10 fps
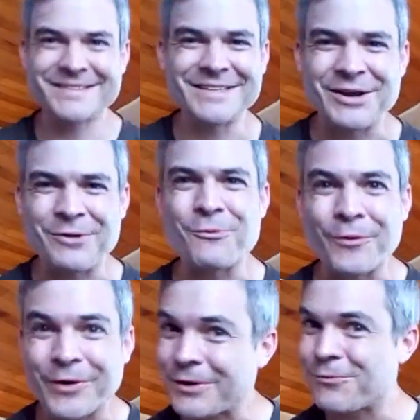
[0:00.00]

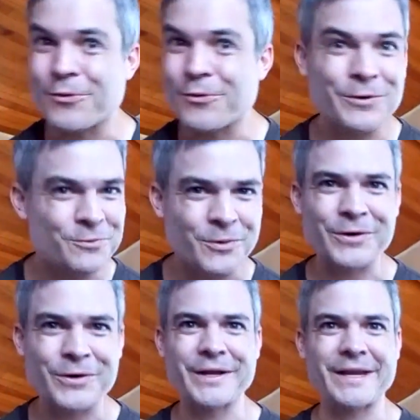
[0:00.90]
work, work,
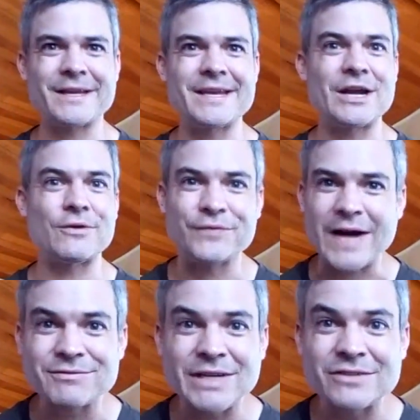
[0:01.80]
work, and you get all
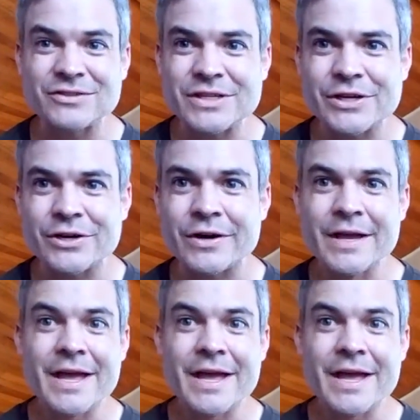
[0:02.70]
5 days a year.